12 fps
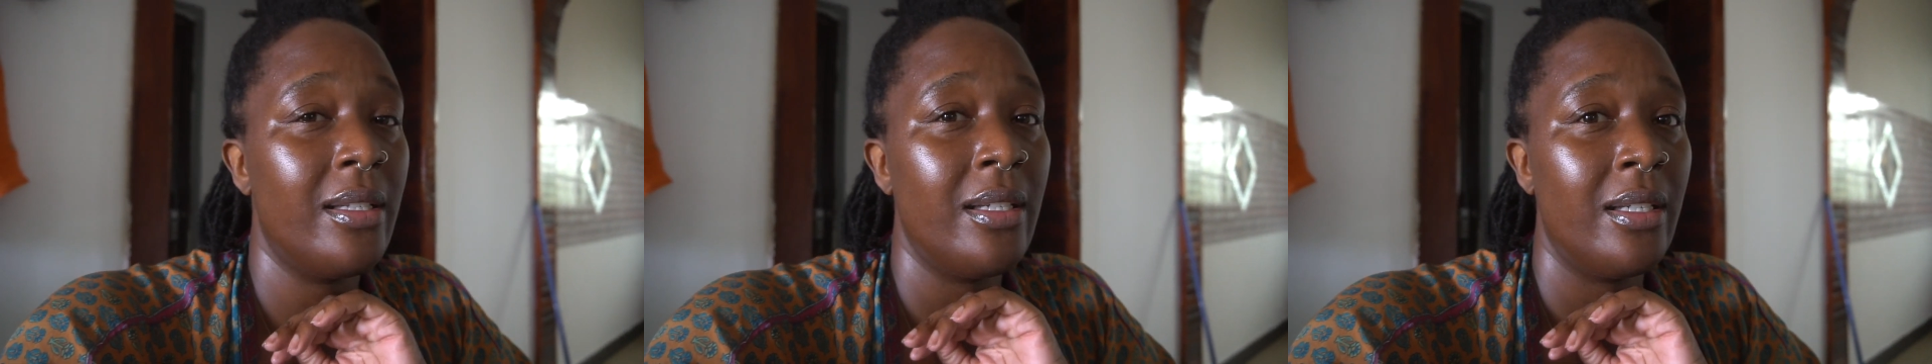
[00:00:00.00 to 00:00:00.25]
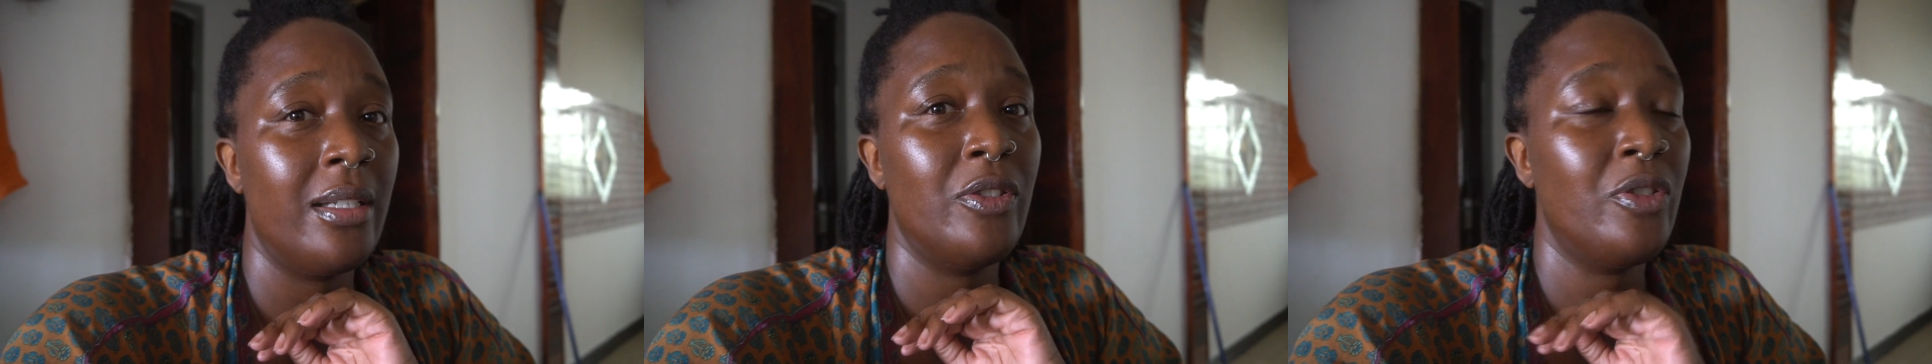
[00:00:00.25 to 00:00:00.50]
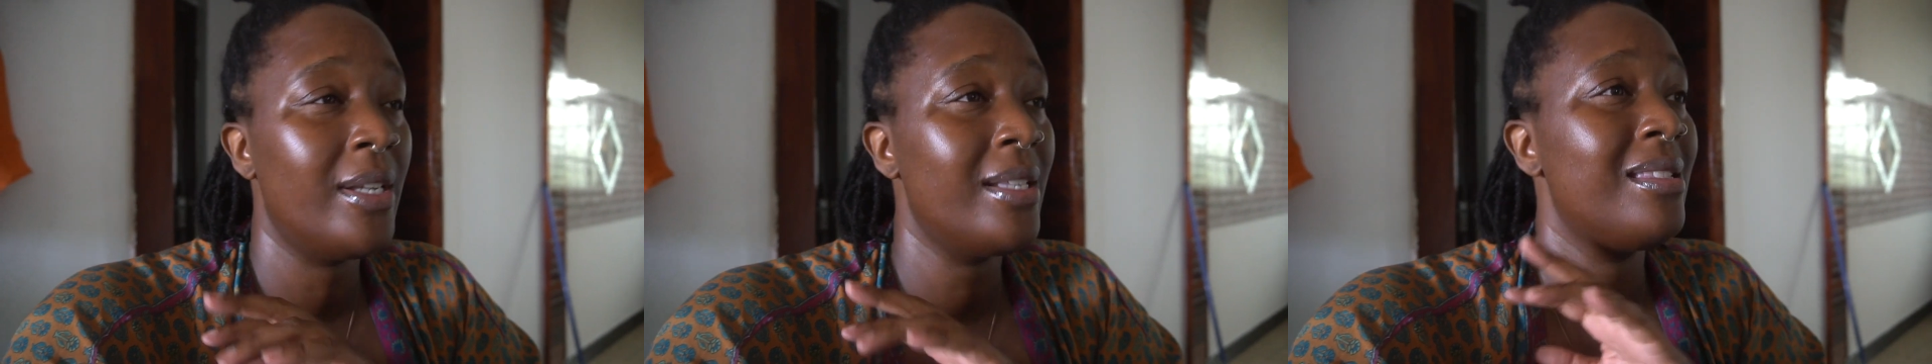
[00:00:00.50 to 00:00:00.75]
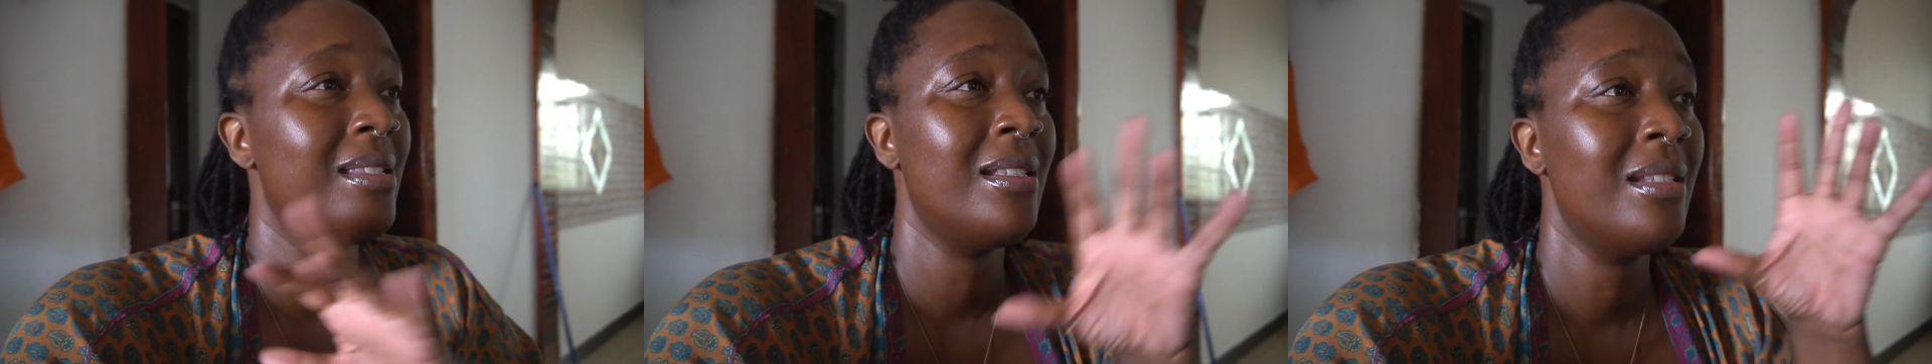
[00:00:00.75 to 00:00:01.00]
uh,
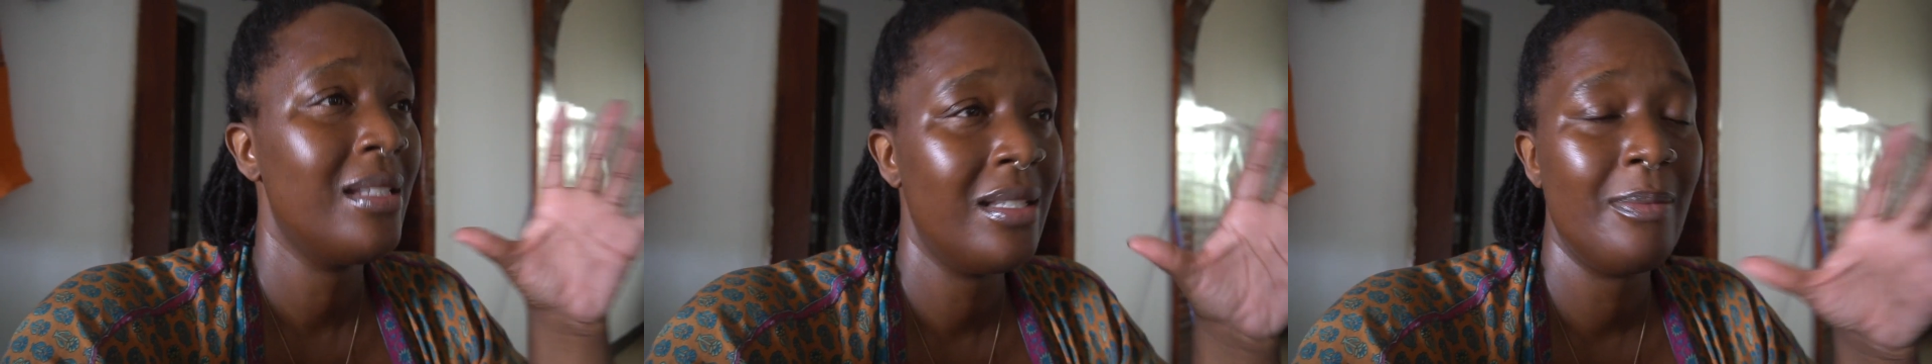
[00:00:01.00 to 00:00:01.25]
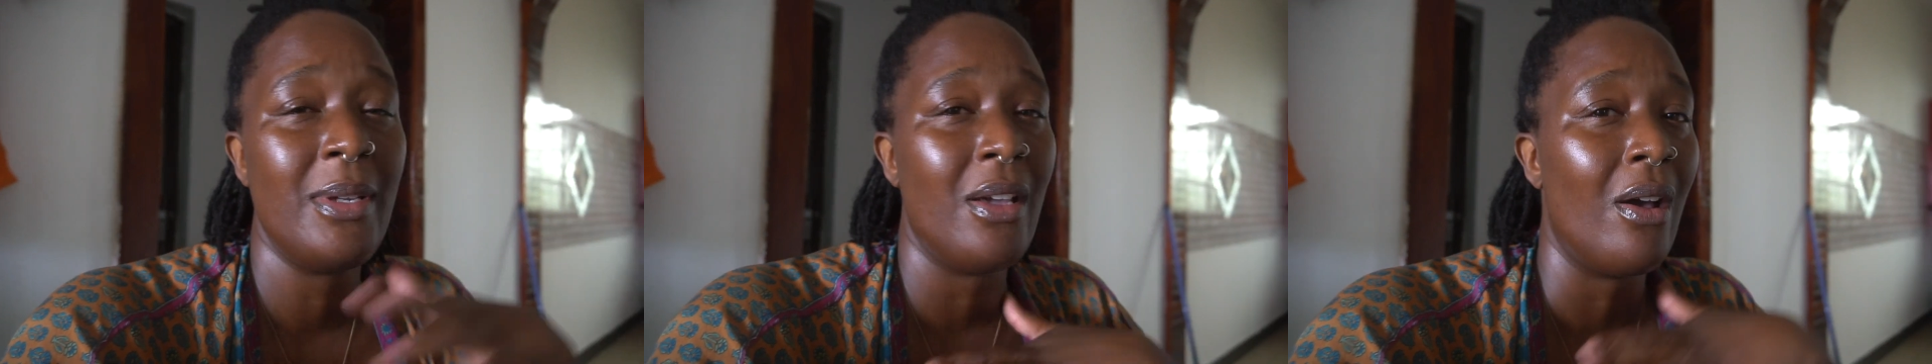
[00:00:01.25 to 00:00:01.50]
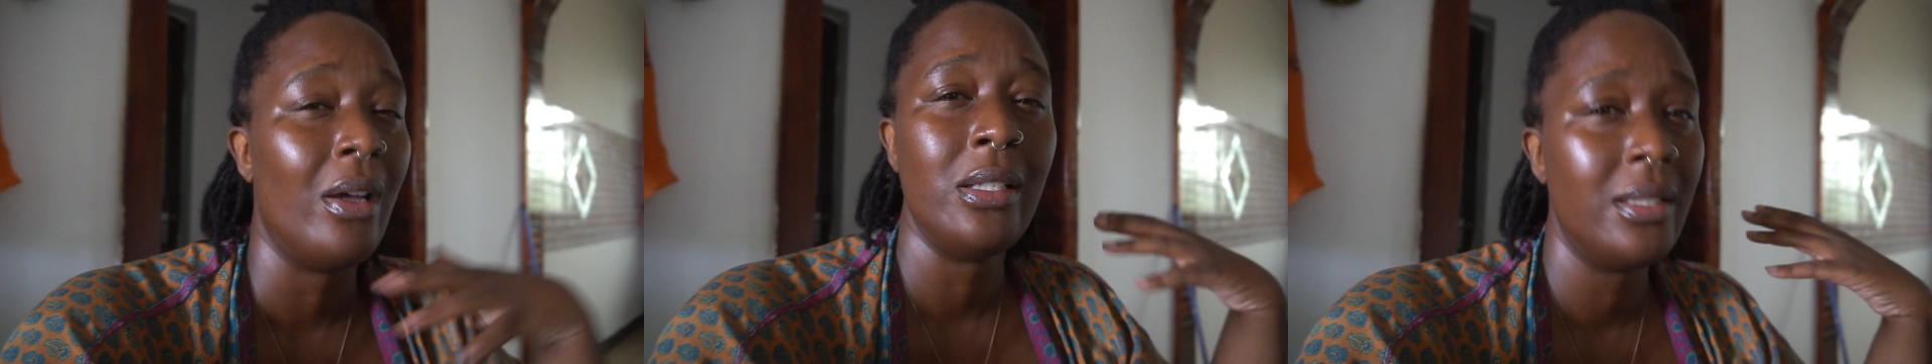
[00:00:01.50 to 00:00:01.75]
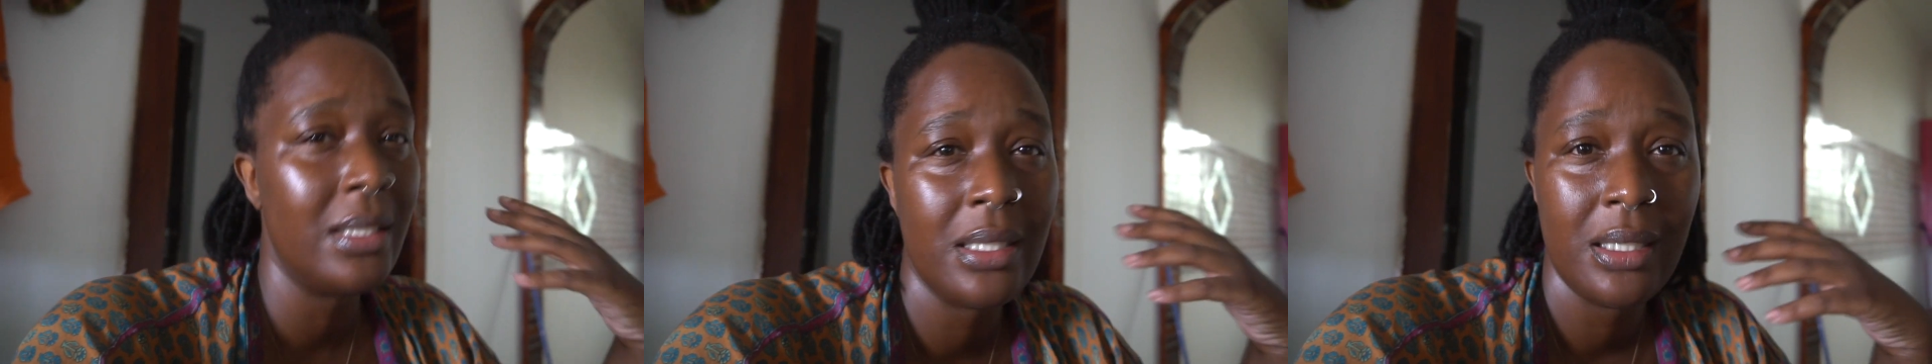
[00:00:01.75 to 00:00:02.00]
transcended
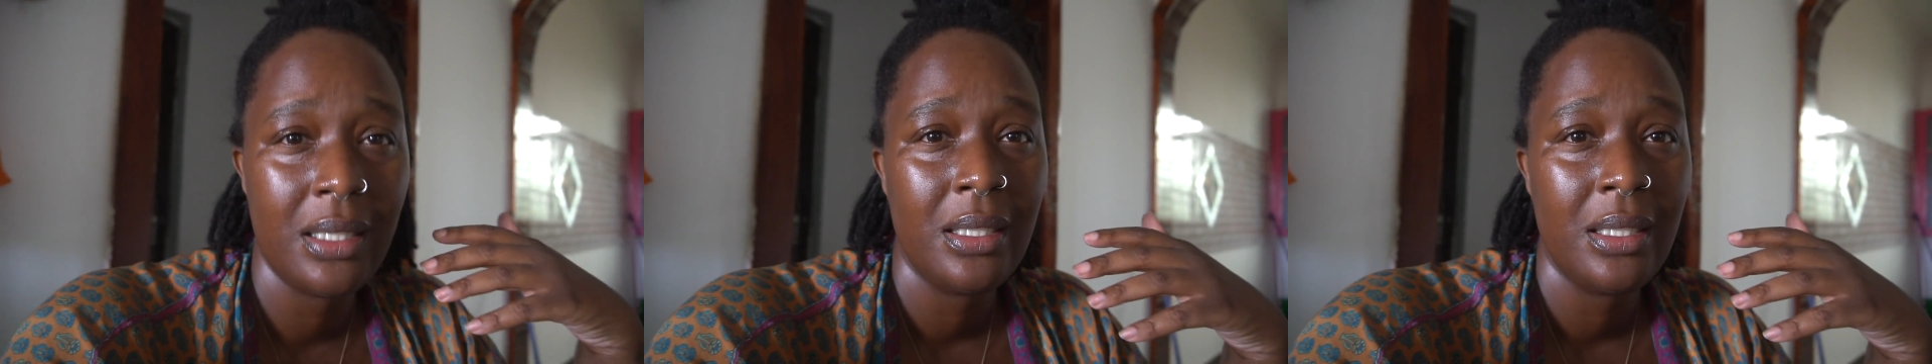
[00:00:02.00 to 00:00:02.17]
beyond.